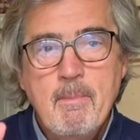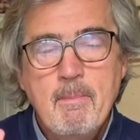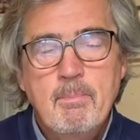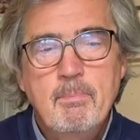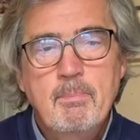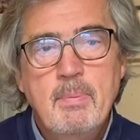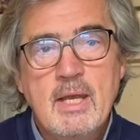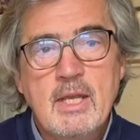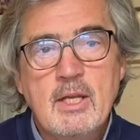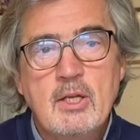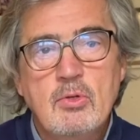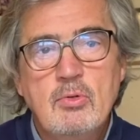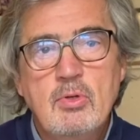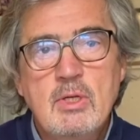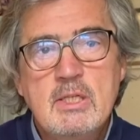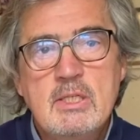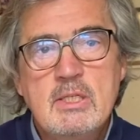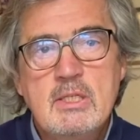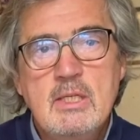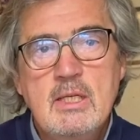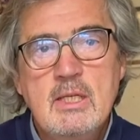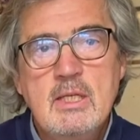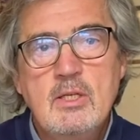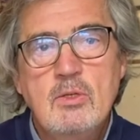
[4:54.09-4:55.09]
By
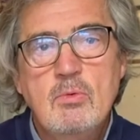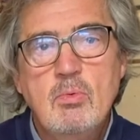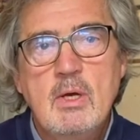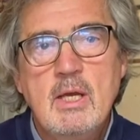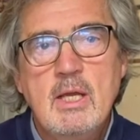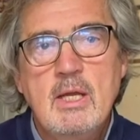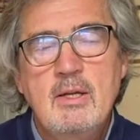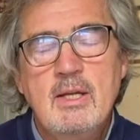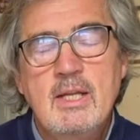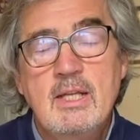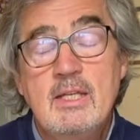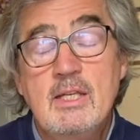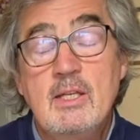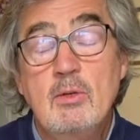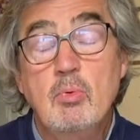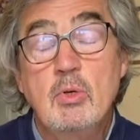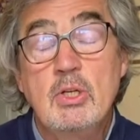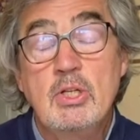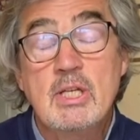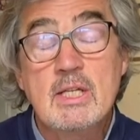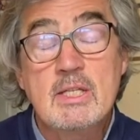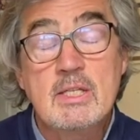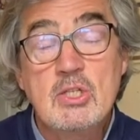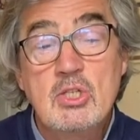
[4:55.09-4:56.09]
Christine Dwyer Hickey,
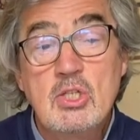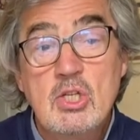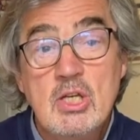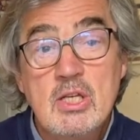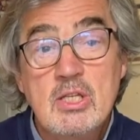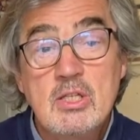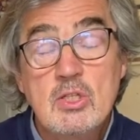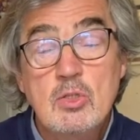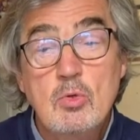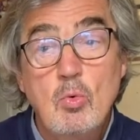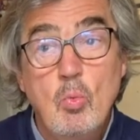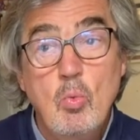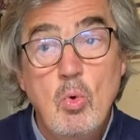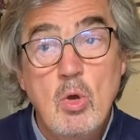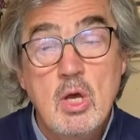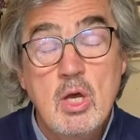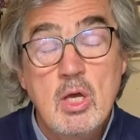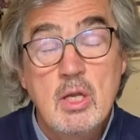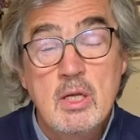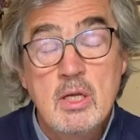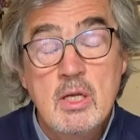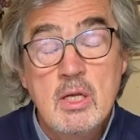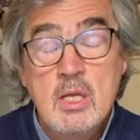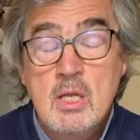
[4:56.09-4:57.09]
which has just
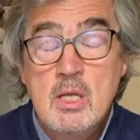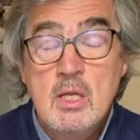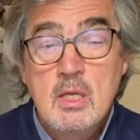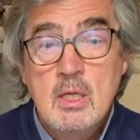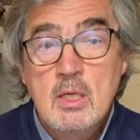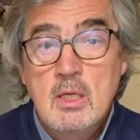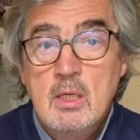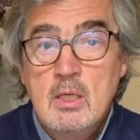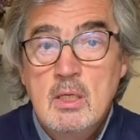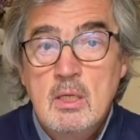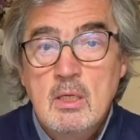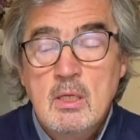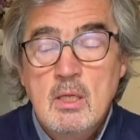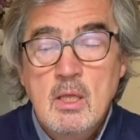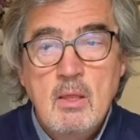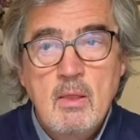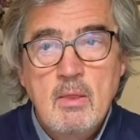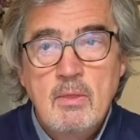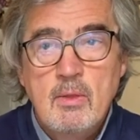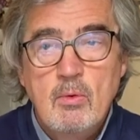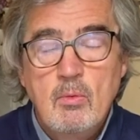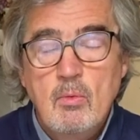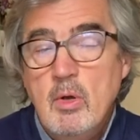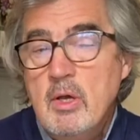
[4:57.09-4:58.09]
won
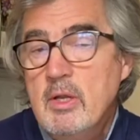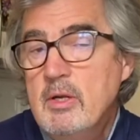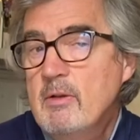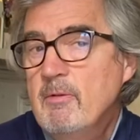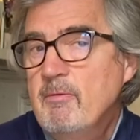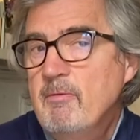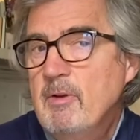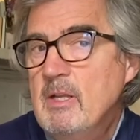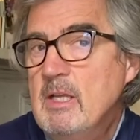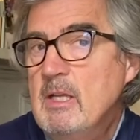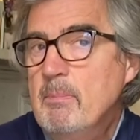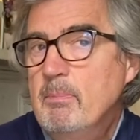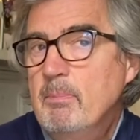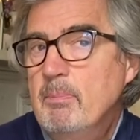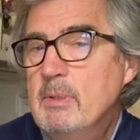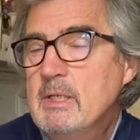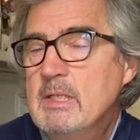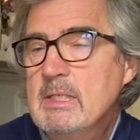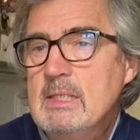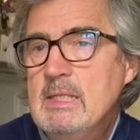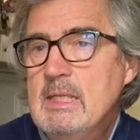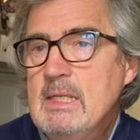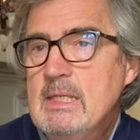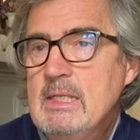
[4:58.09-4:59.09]
the wonderfully
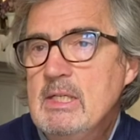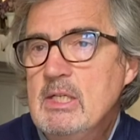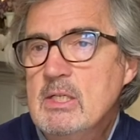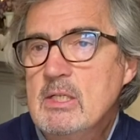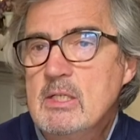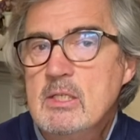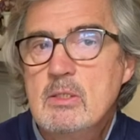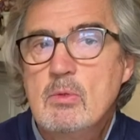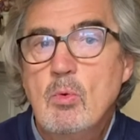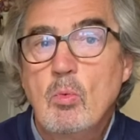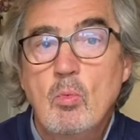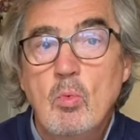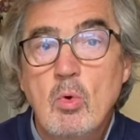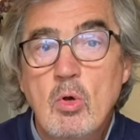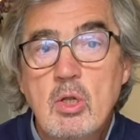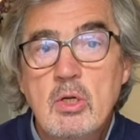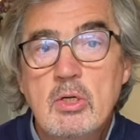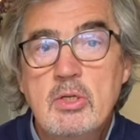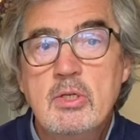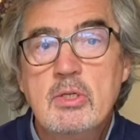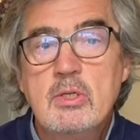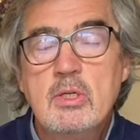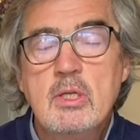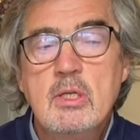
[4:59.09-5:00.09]
prestigious
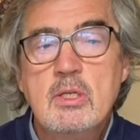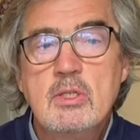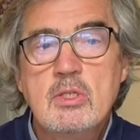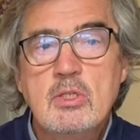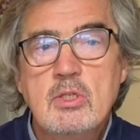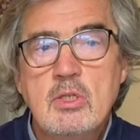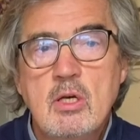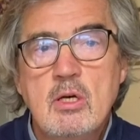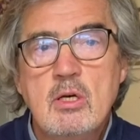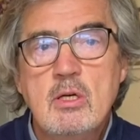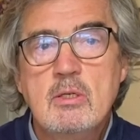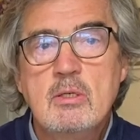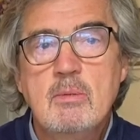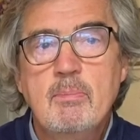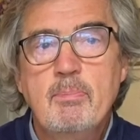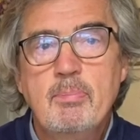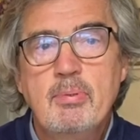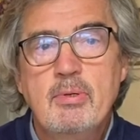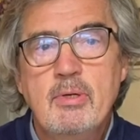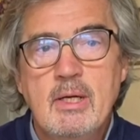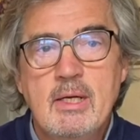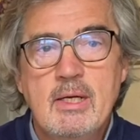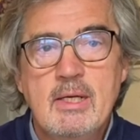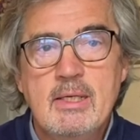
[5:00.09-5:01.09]
Walter Scott
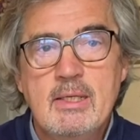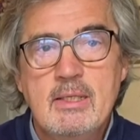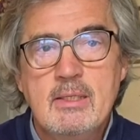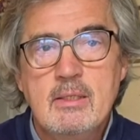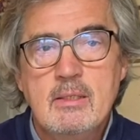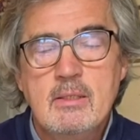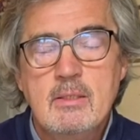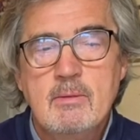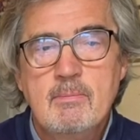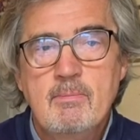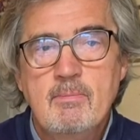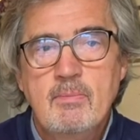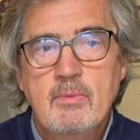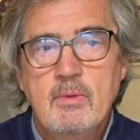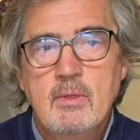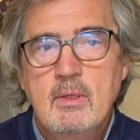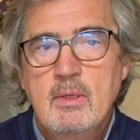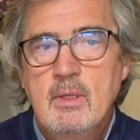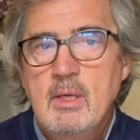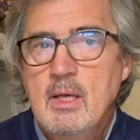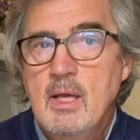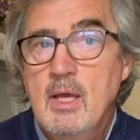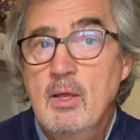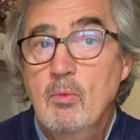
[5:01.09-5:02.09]
Prize.
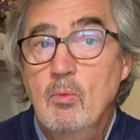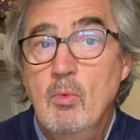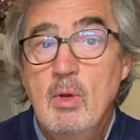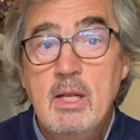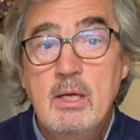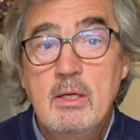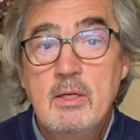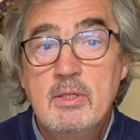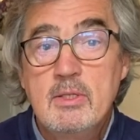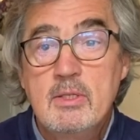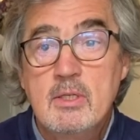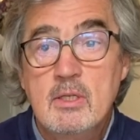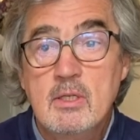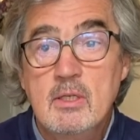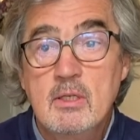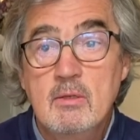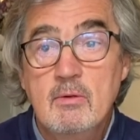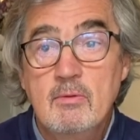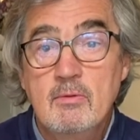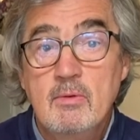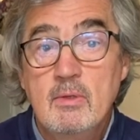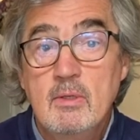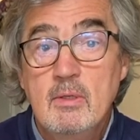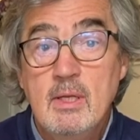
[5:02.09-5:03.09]
And well
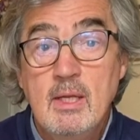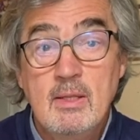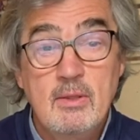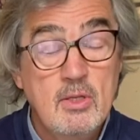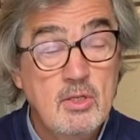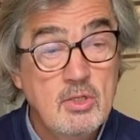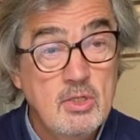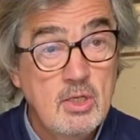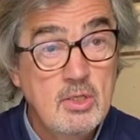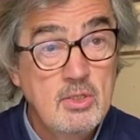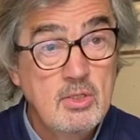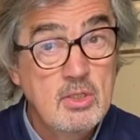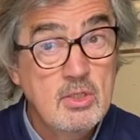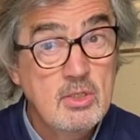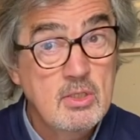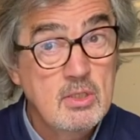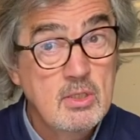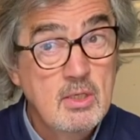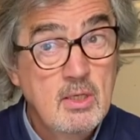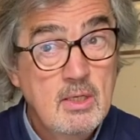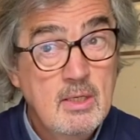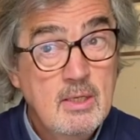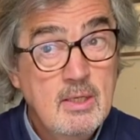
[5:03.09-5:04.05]
deserved. And the judges